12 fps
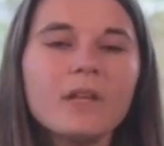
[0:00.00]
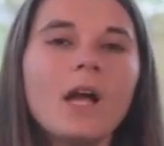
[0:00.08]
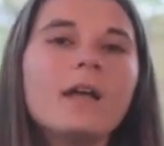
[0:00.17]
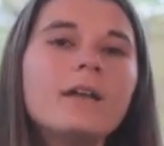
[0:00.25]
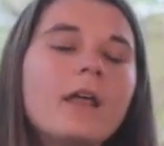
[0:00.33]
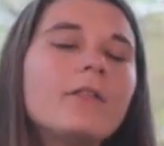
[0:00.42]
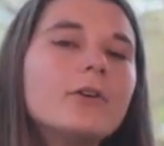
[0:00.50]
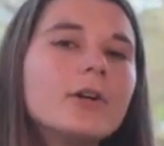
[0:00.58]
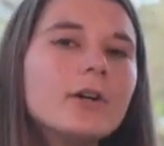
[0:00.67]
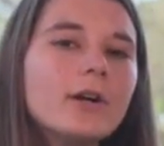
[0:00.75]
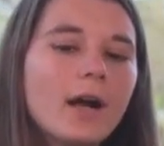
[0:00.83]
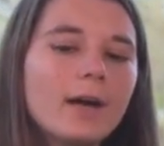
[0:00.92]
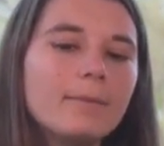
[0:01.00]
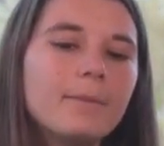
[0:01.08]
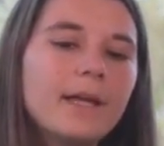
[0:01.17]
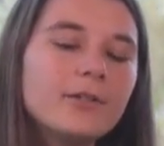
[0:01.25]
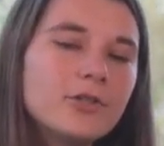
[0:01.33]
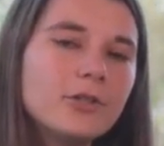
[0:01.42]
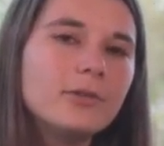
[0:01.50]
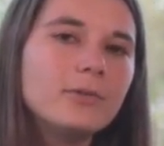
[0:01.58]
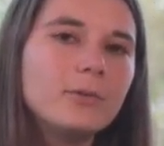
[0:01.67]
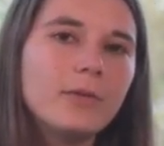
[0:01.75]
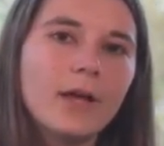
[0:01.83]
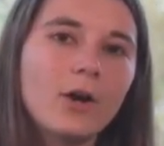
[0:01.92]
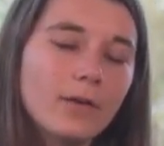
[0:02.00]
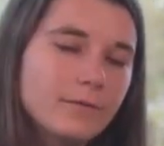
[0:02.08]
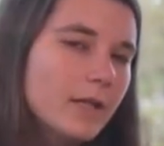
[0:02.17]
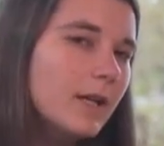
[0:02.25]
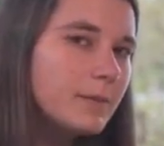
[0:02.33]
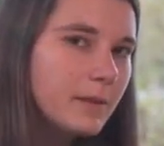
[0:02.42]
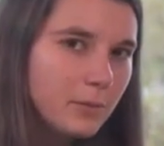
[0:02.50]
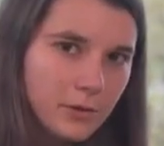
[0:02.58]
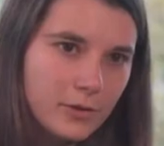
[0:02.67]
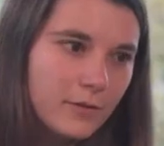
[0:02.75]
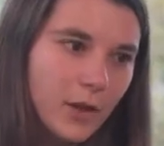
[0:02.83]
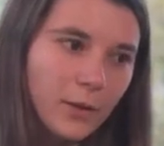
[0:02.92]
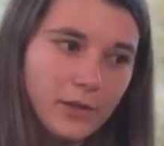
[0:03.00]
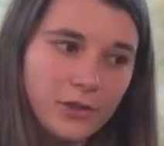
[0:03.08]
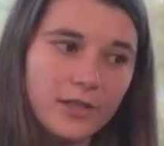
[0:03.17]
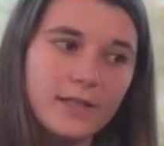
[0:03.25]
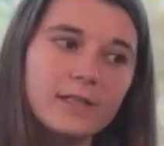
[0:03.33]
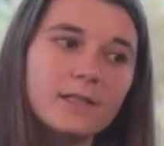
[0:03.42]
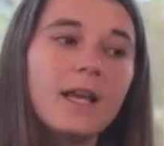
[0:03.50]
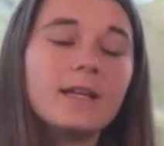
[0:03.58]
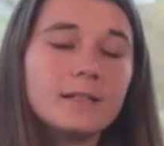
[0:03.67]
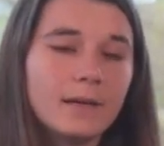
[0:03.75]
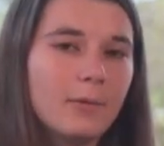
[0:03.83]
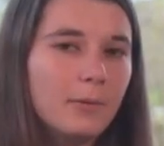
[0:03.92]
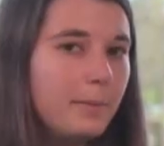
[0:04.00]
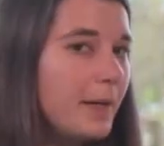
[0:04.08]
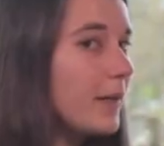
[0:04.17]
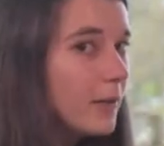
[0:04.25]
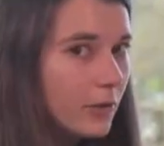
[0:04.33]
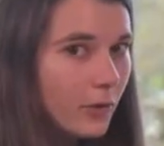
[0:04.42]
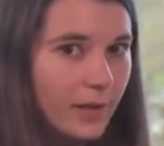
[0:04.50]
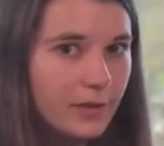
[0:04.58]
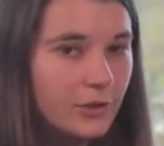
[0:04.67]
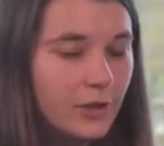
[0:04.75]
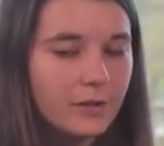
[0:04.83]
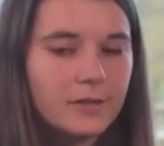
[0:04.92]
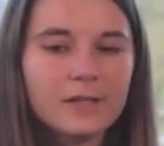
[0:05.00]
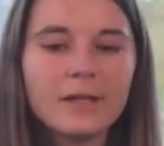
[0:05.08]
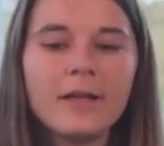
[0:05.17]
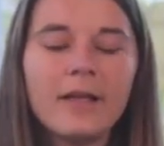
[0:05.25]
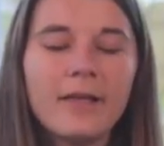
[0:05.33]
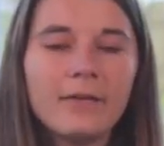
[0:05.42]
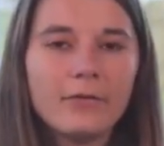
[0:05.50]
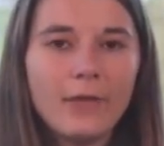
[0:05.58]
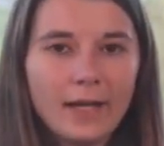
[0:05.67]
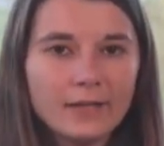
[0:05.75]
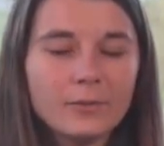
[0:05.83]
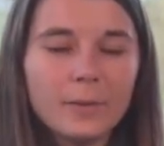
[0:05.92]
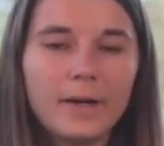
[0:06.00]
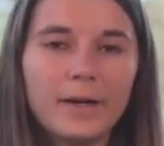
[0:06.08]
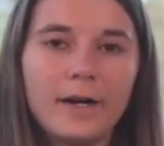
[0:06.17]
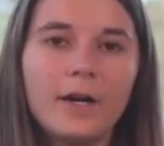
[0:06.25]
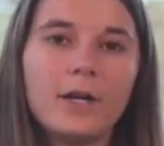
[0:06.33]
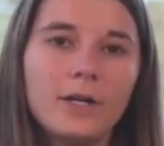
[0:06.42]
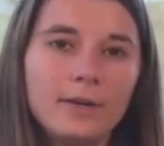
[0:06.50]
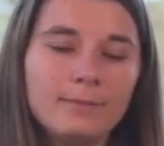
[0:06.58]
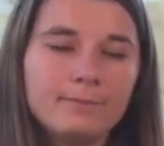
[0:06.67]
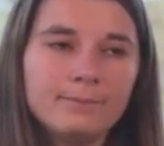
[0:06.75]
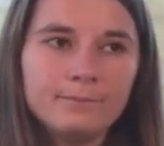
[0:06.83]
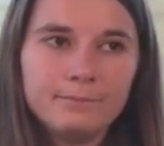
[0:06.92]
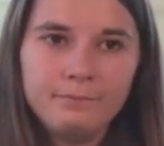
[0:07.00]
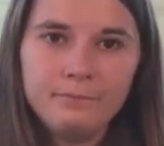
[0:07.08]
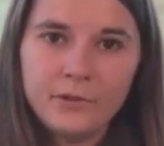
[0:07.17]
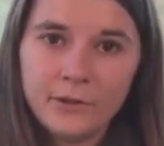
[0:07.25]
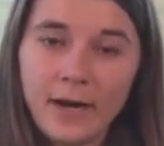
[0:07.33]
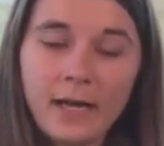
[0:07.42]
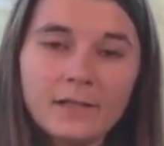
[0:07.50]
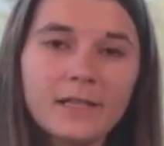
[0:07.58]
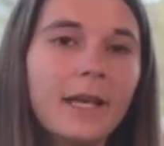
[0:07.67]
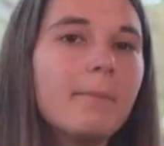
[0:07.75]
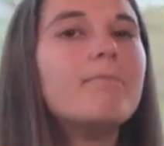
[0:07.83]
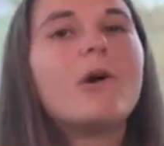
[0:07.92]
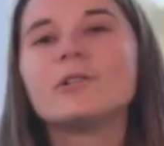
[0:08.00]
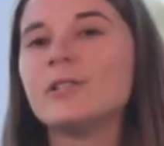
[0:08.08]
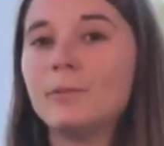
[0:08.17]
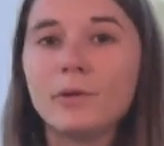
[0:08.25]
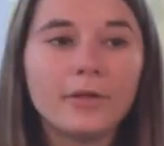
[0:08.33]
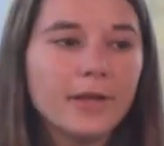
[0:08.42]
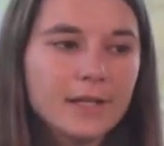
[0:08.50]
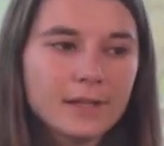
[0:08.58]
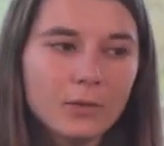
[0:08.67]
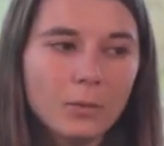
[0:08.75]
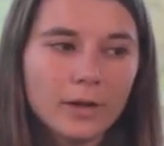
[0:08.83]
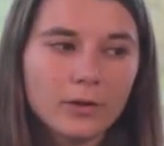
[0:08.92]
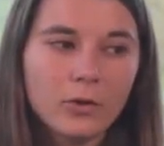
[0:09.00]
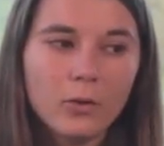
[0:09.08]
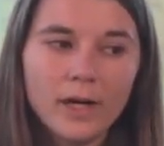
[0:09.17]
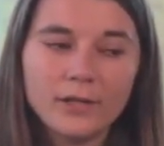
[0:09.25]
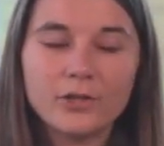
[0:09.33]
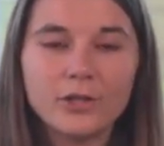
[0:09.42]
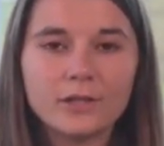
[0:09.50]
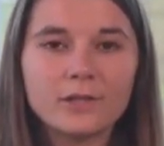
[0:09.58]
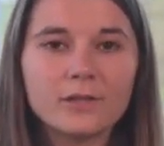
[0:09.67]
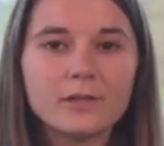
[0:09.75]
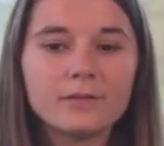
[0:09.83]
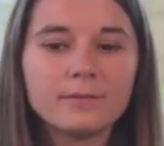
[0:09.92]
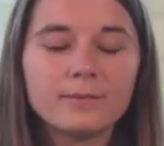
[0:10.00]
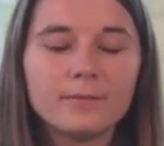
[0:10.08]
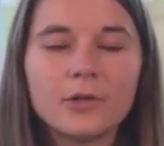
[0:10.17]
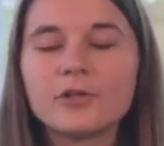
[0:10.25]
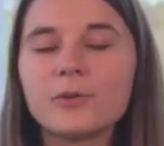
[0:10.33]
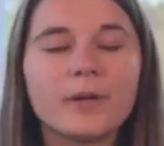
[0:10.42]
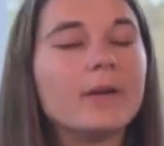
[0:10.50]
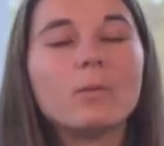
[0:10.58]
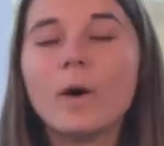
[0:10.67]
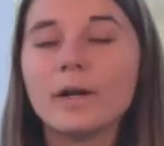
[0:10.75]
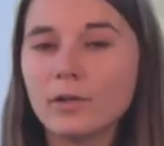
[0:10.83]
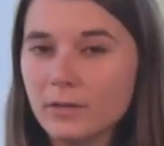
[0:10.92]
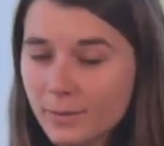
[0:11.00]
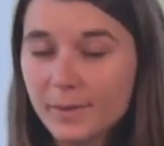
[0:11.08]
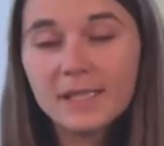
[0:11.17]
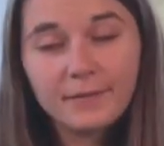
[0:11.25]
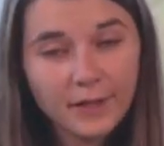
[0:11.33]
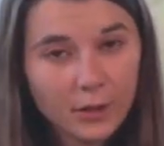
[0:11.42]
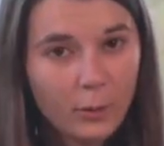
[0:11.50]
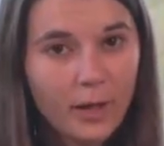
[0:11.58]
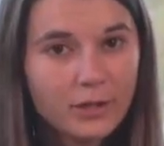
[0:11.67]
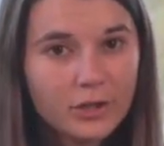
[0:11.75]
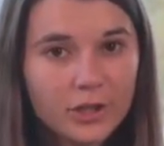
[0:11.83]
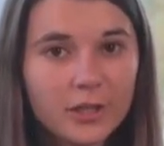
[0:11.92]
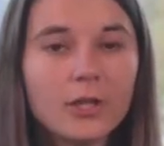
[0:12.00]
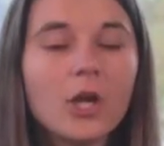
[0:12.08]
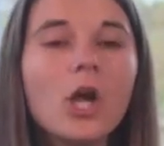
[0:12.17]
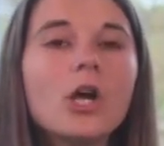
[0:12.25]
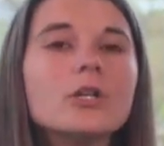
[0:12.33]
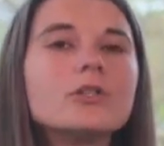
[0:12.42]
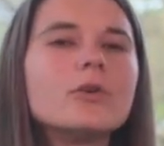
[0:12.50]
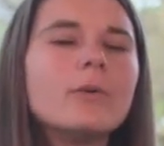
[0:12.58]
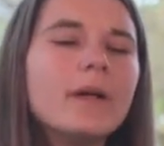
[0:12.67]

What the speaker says: Another issue that often comes up with survey question is double-barreled questions. That's where you're asking multiple things in one in one specific question. So